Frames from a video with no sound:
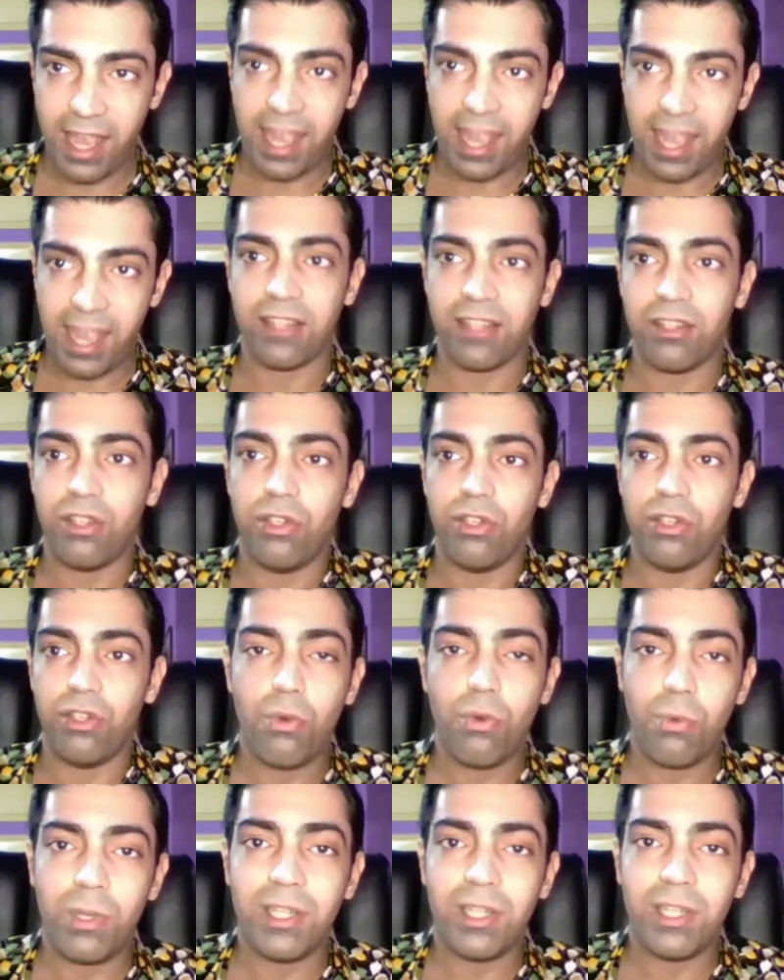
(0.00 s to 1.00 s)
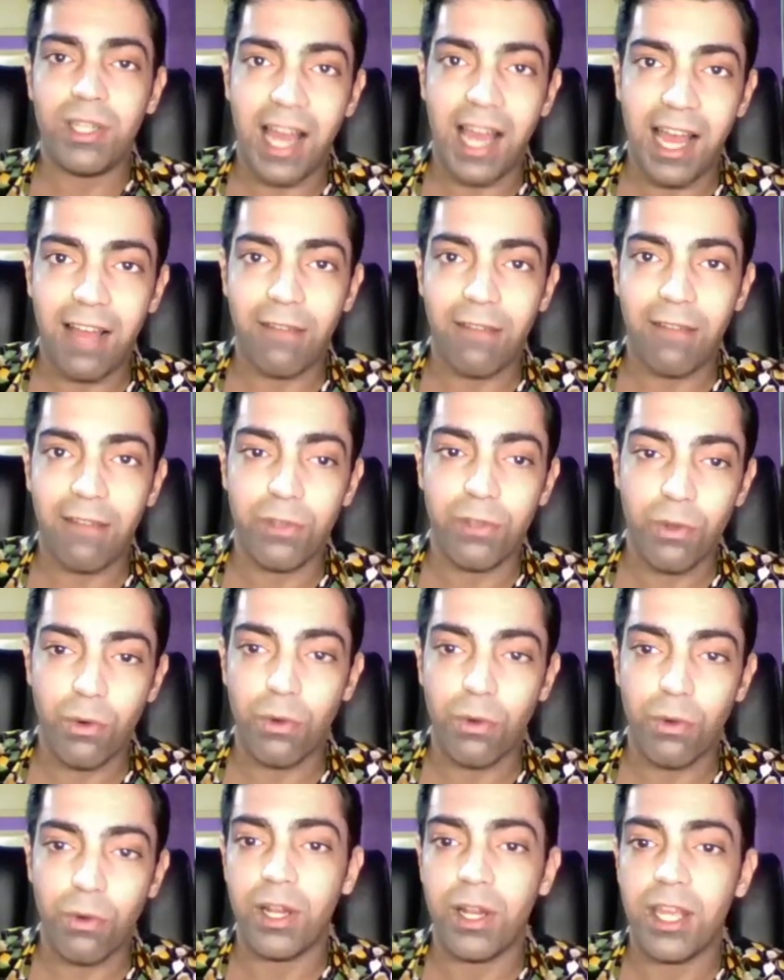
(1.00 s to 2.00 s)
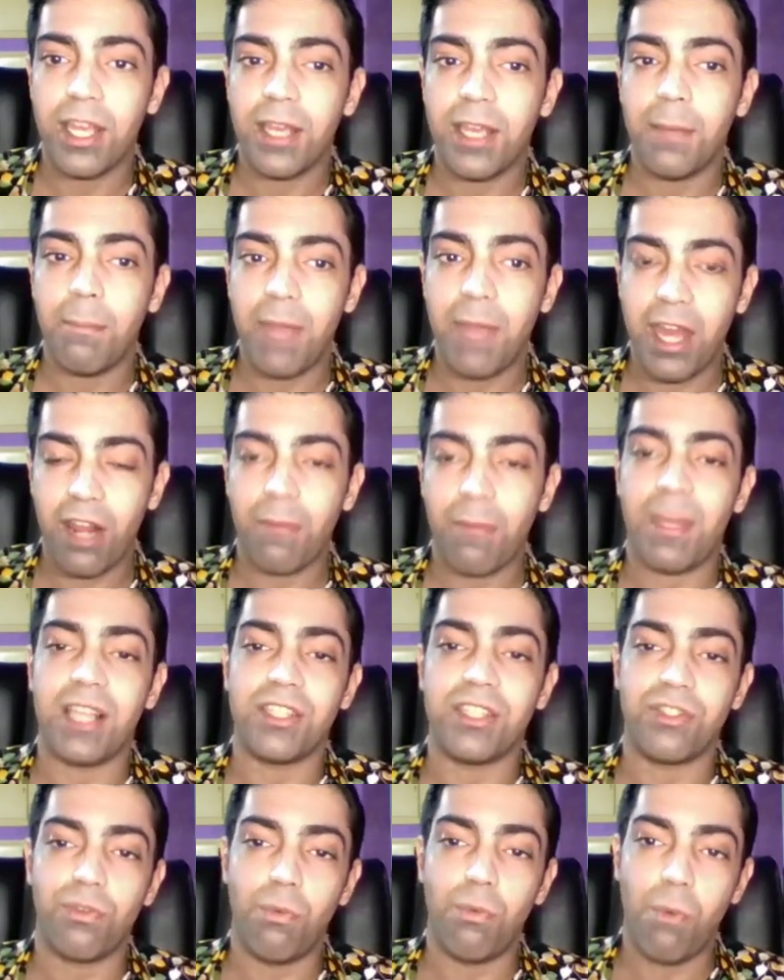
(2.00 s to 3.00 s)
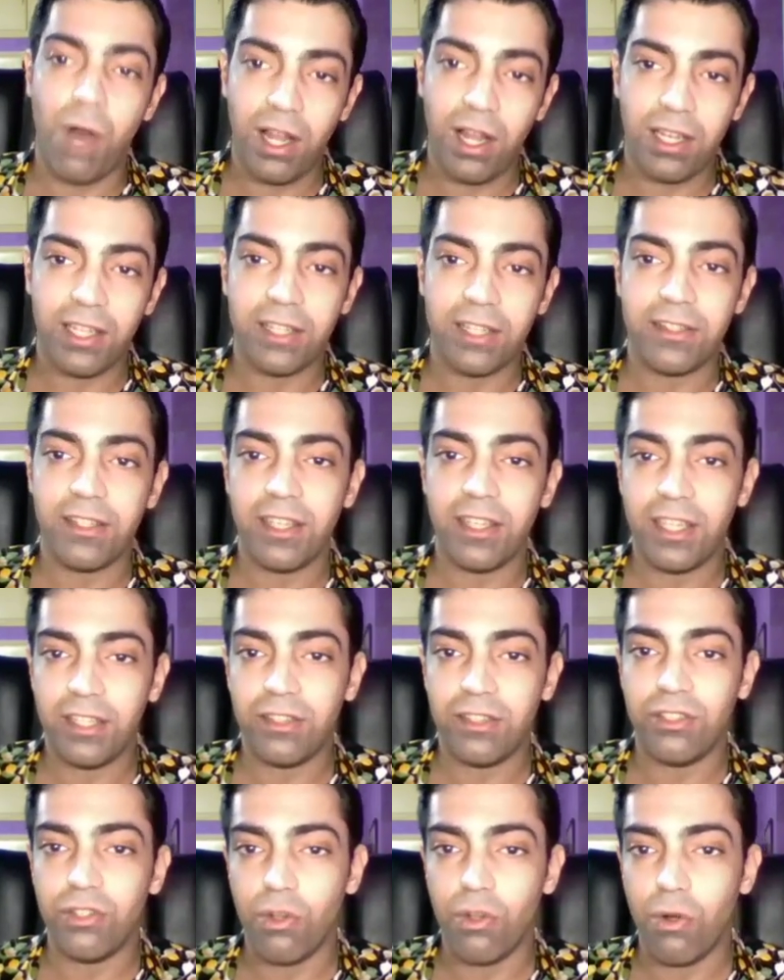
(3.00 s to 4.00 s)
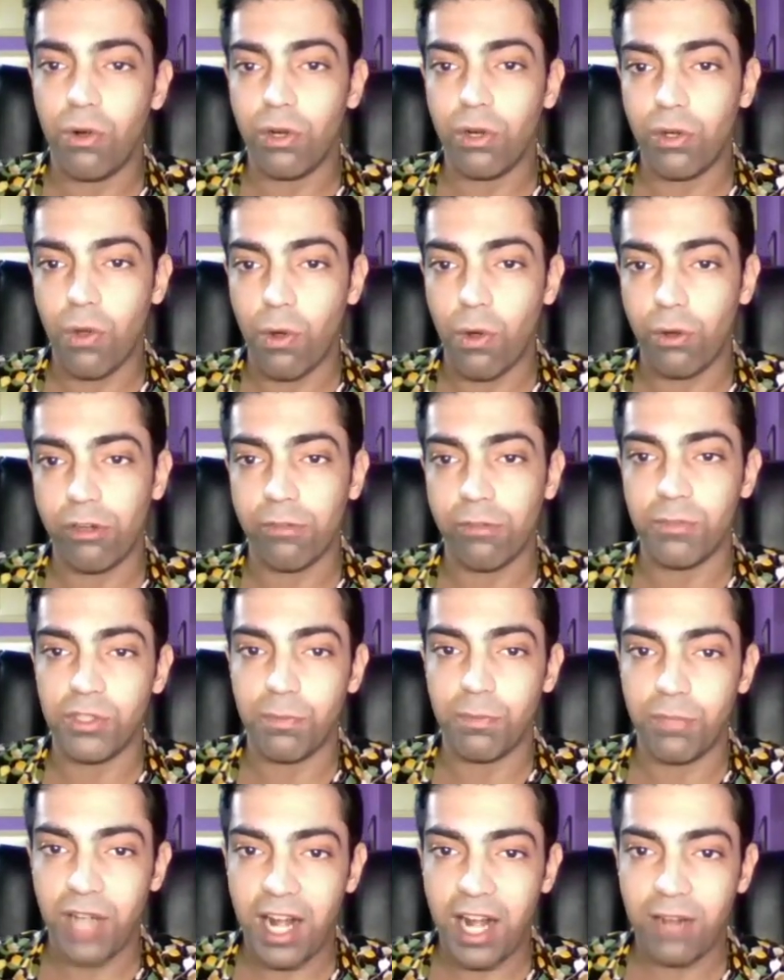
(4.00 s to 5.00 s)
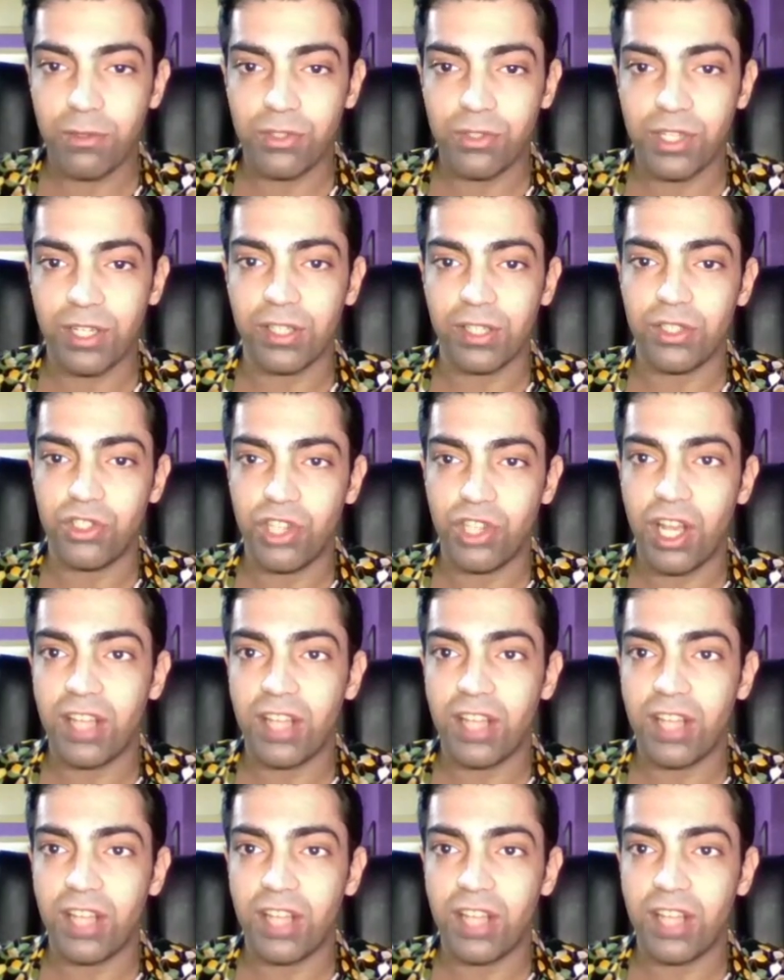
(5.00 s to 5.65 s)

and you will have your MetaMask wallet in your Chrome's browser,